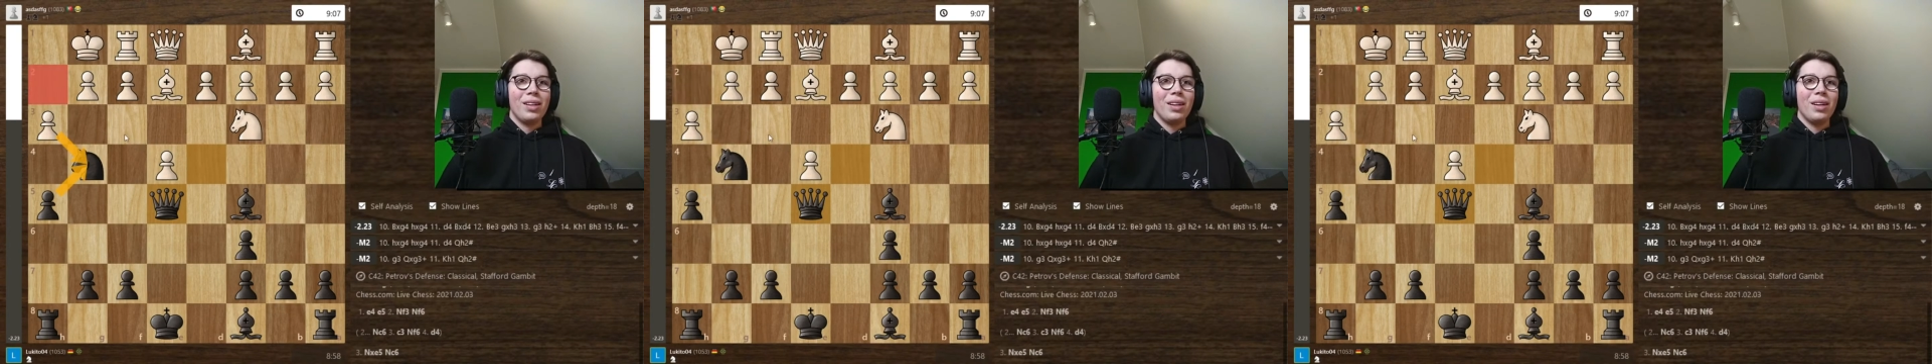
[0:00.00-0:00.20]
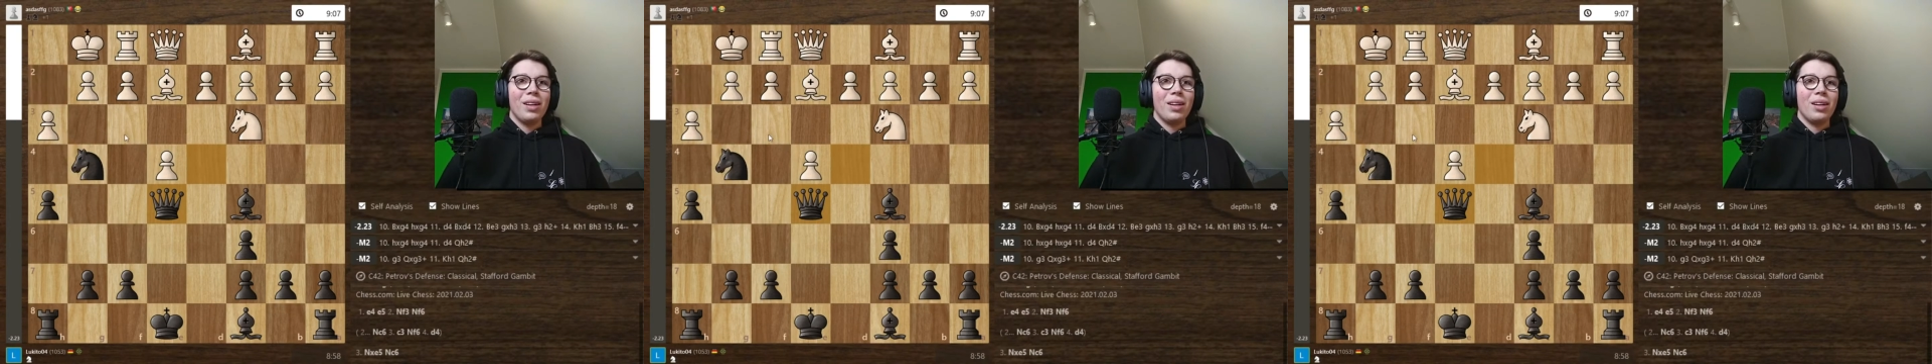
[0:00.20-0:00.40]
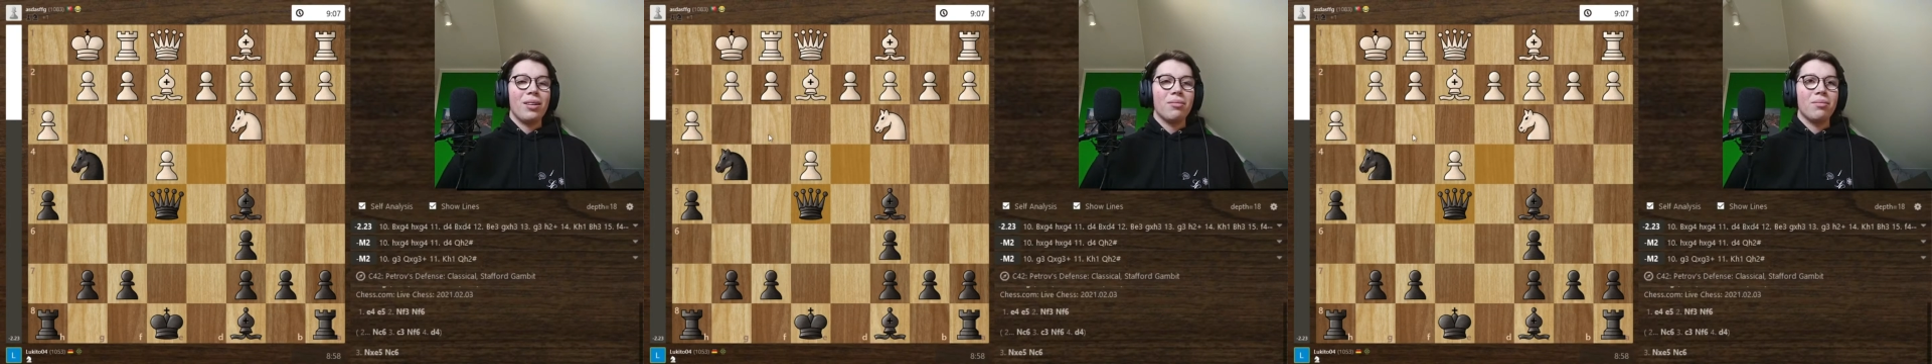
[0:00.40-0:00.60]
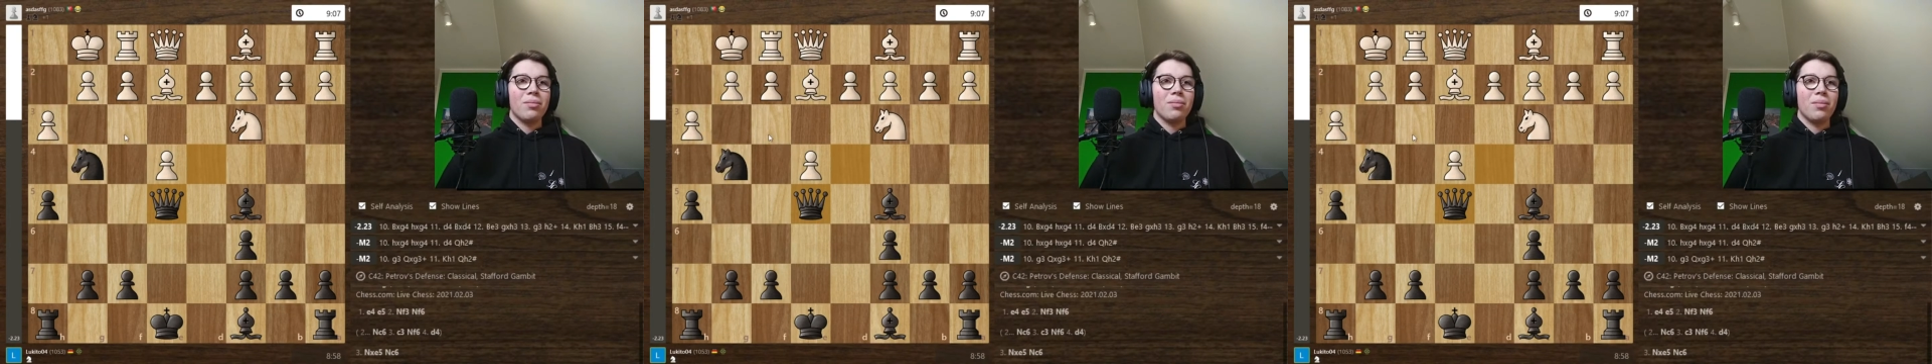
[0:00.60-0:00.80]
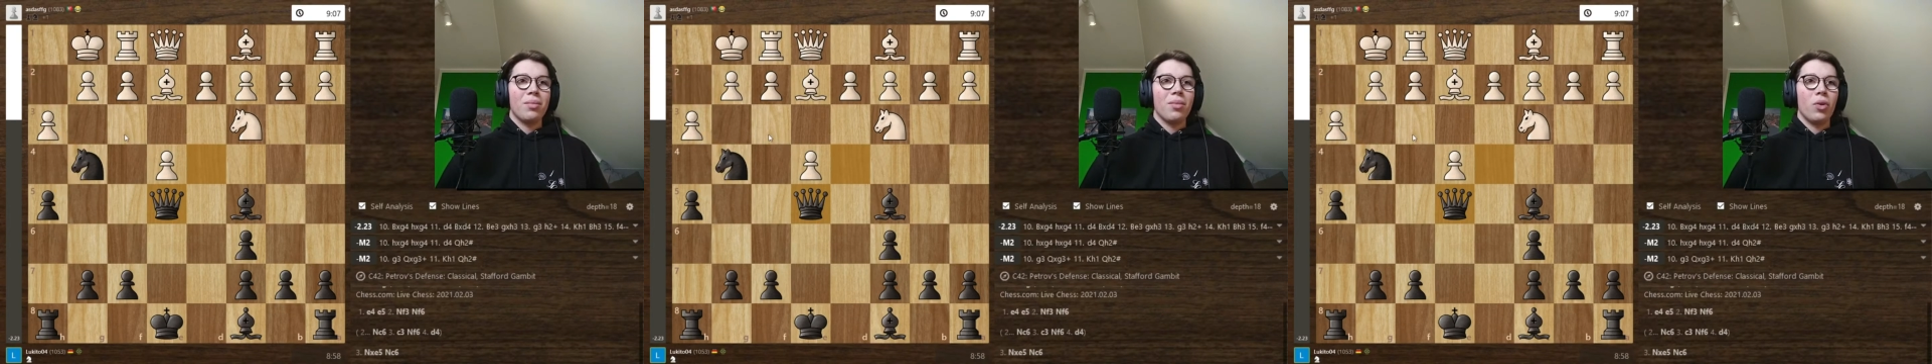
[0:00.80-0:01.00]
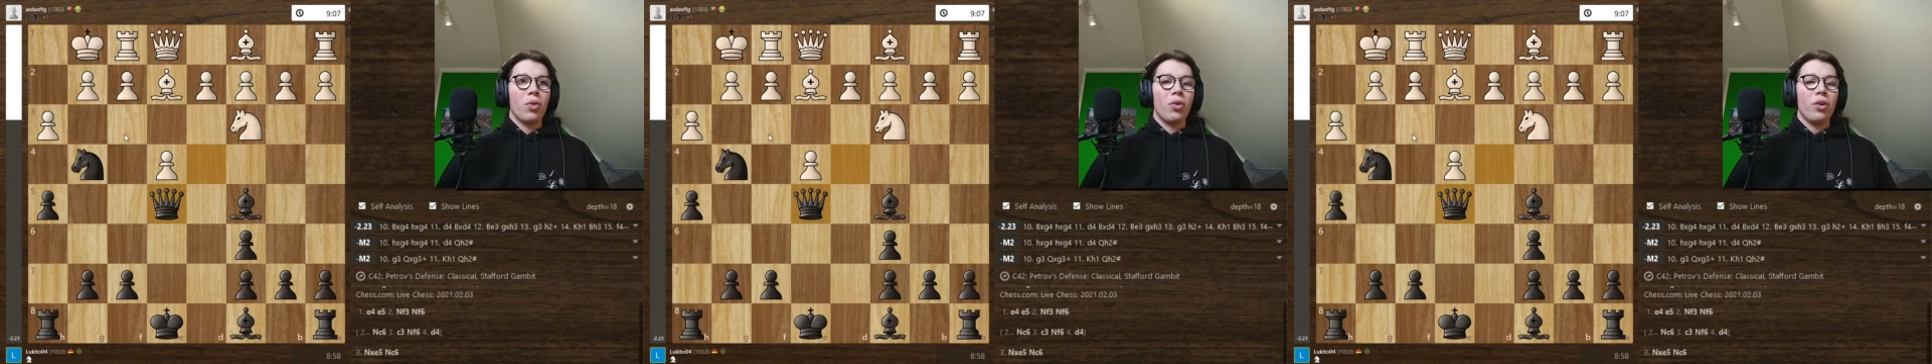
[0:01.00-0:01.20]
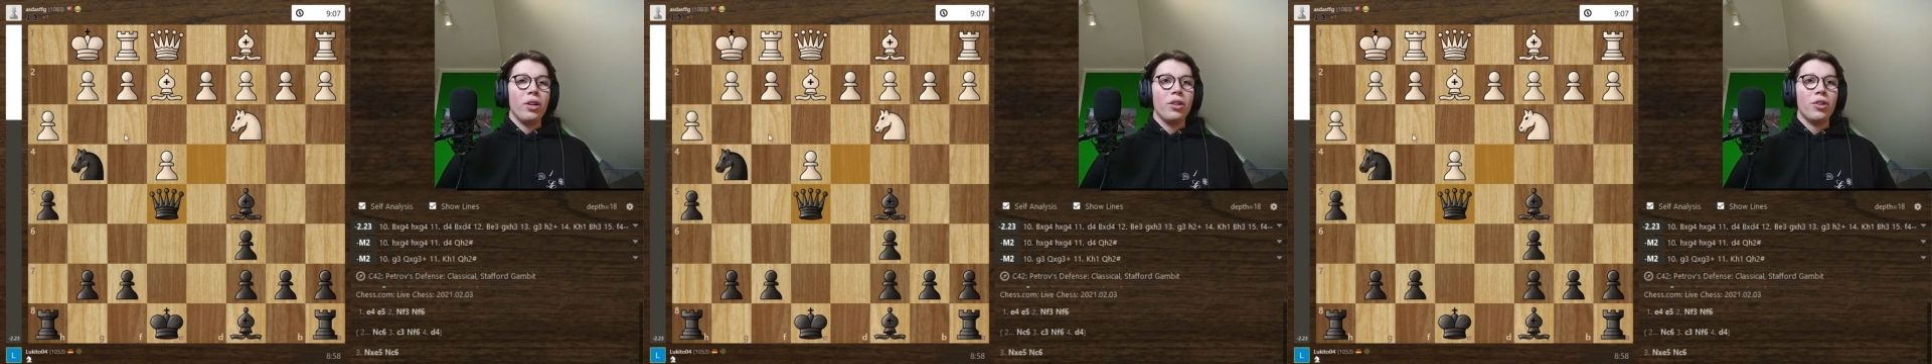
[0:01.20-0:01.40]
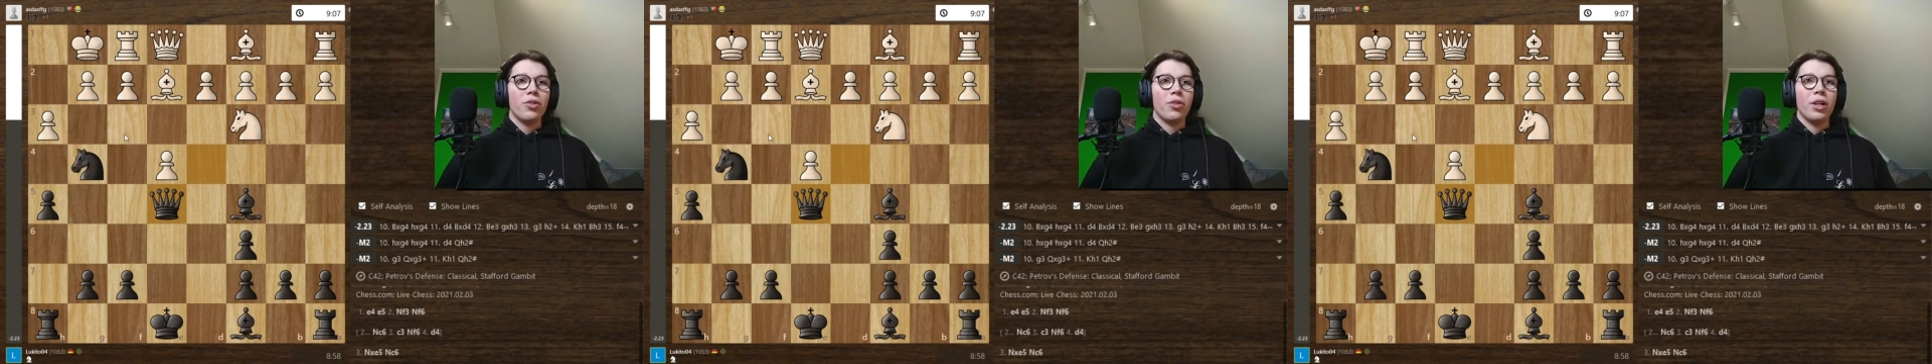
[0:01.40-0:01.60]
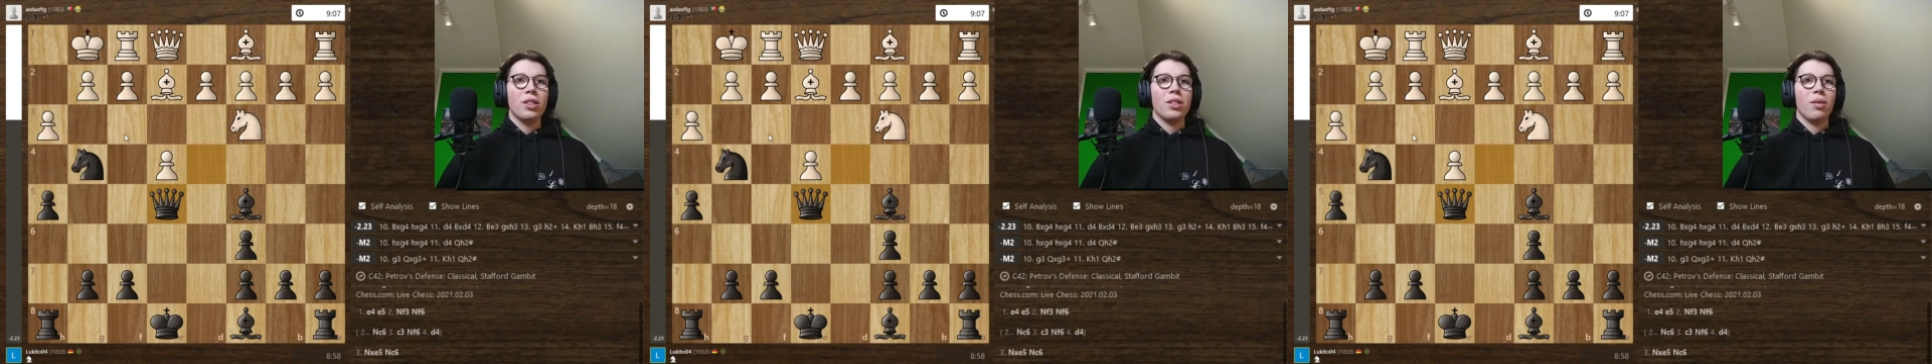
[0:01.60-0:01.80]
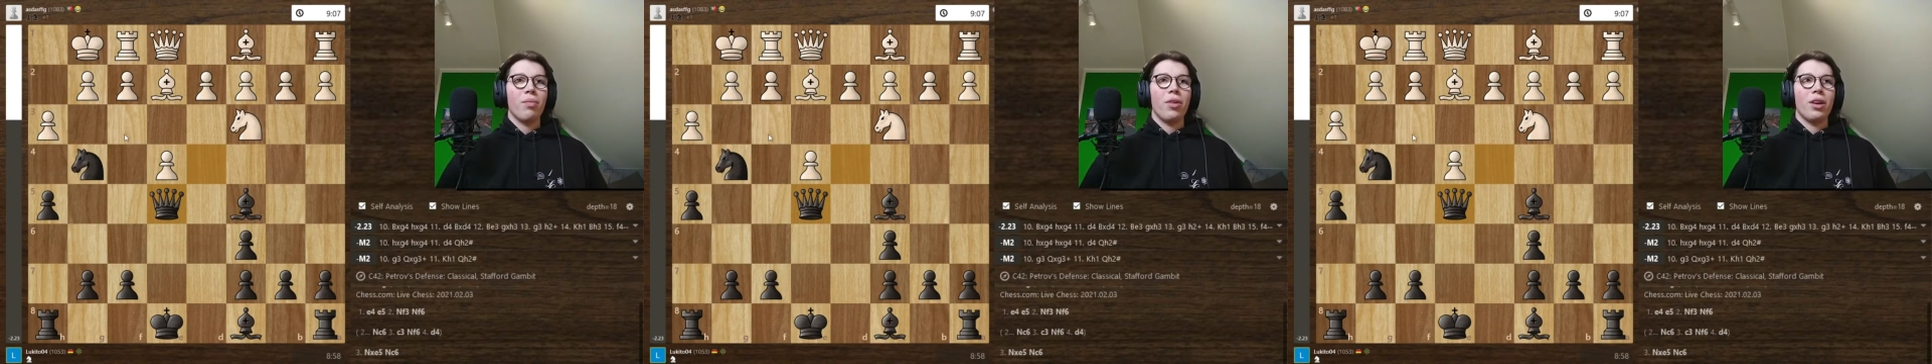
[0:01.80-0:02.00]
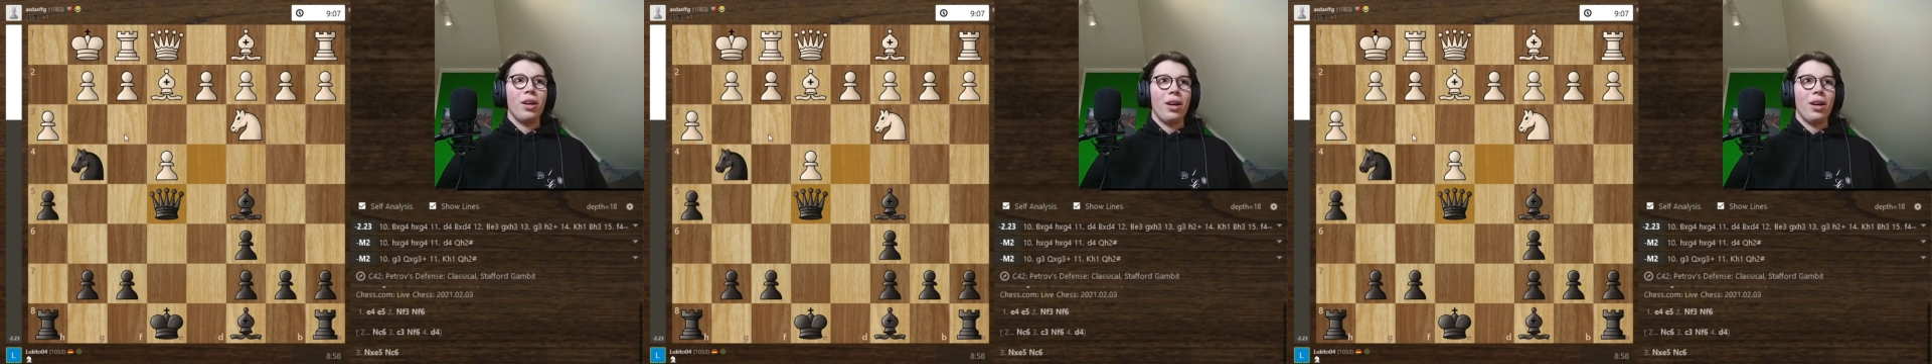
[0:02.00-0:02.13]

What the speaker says: Or he tries something